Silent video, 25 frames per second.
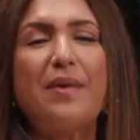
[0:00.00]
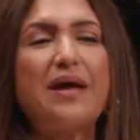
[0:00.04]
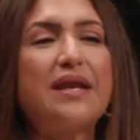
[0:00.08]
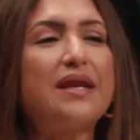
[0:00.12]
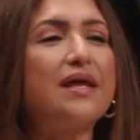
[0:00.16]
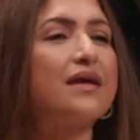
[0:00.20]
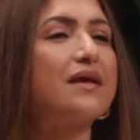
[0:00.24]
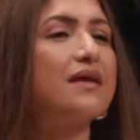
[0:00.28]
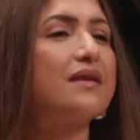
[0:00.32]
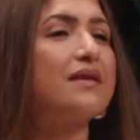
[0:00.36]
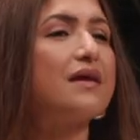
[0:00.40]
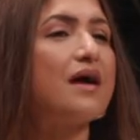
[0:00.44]
So how
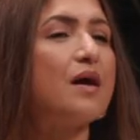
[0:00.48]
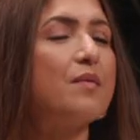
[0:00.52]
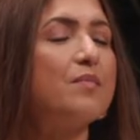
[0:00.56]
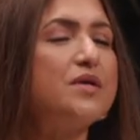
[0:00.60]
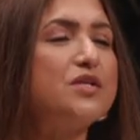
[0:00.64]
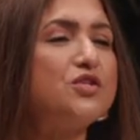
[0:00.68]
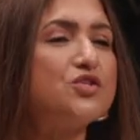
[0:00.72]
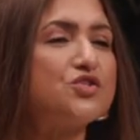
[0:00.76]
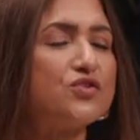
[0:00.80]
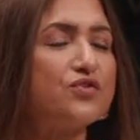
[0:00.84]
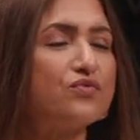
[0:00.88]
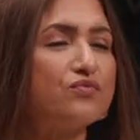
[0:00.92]
many can
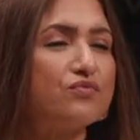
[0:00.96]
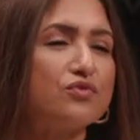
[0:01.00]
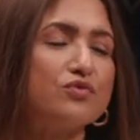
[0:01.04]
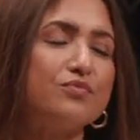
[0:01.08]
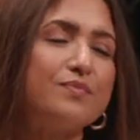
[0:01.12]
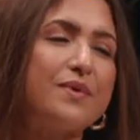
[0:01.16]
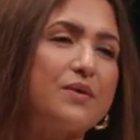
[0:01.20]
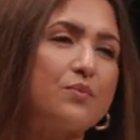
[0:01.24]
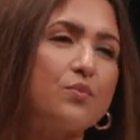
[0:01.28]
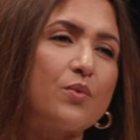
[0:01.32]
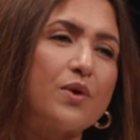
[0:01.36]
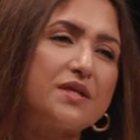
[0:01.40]
come into the
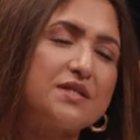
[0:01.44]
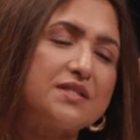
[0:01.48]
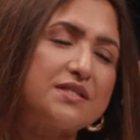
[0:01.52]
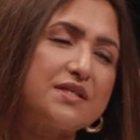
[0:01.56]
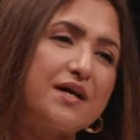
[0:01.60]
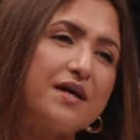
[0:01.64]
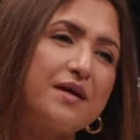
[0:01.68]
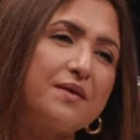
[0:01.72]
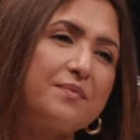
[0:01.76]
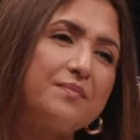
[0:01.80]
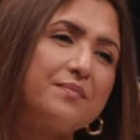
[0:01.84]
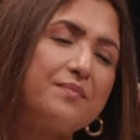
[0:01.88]
room at one
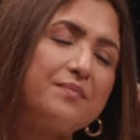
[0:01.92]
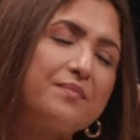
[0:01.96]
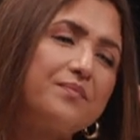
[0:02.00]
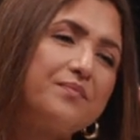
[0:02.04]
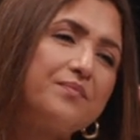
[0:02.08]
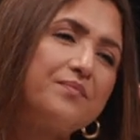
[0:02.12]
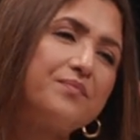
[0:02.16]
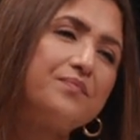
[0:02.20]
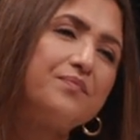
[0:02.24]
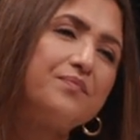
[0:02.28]
time?